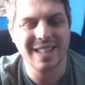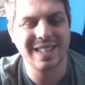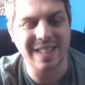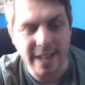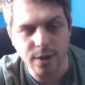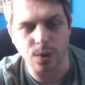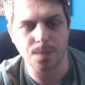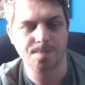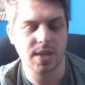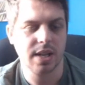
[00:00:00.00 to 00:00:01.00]
kill.
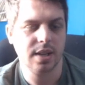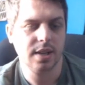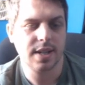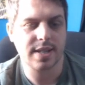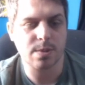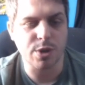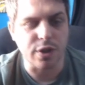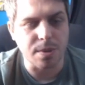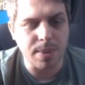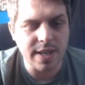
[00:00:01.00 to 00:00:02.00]
It says once
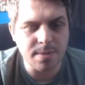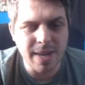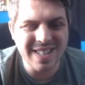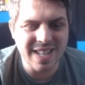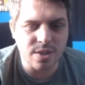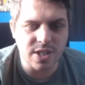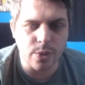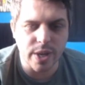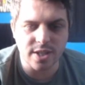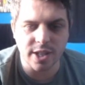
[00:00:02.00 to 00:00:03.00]
you complete the main DLC
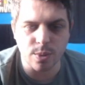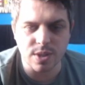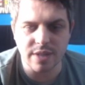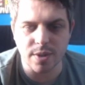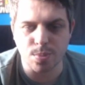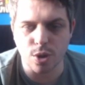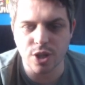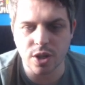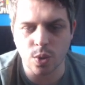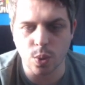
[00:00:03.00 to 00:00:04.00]
questline, you'll receive a
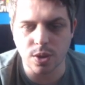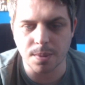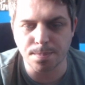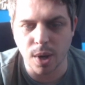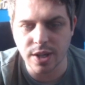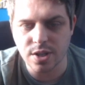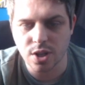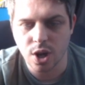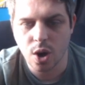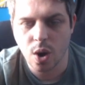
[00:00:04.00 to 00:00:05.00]
project called Bite.
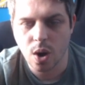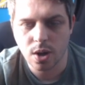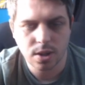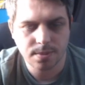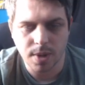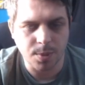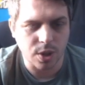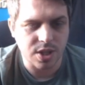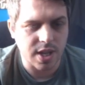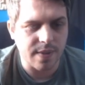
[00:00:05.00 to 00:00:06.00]
I'm not
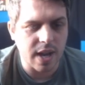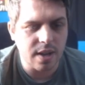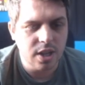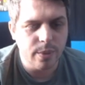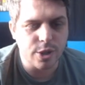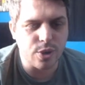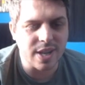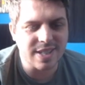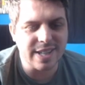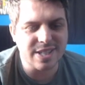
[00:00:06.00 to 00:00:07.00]
going to say that, which
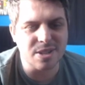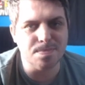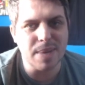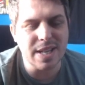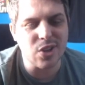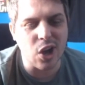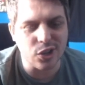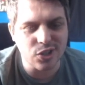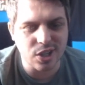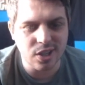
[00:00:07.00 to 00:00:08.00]
translates to Be the
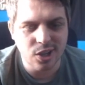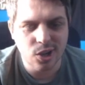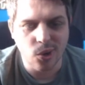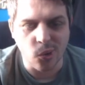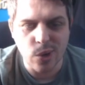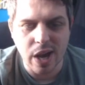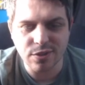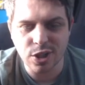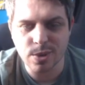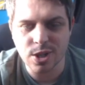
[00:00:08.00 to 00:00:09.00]
Hunter. All you
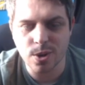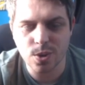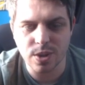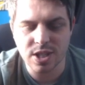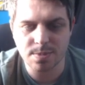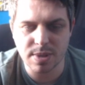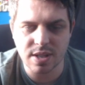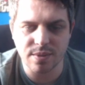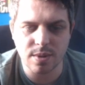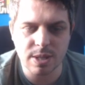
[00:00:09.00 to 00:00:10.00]
have to do is go to a
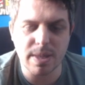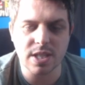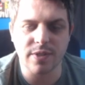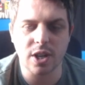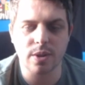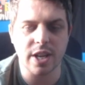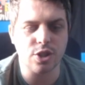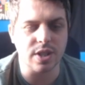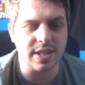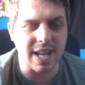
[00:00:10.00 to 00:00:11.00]
specified
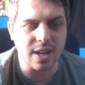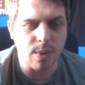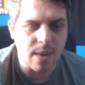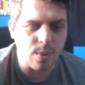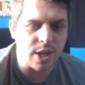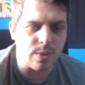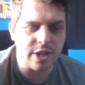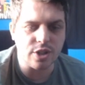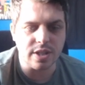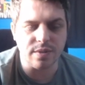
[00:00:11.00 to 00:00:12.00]
location in Delaware where you
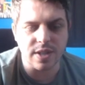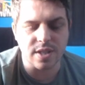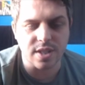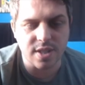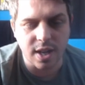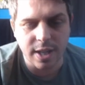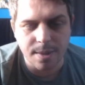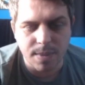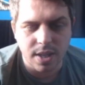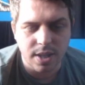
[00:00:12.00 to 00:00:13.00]
initially defeated
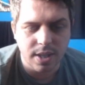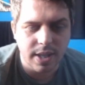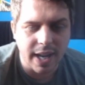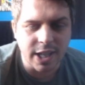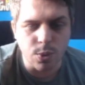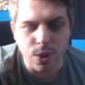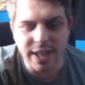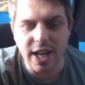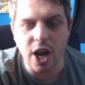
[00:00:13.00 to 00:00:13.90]
Natalia. and you will get a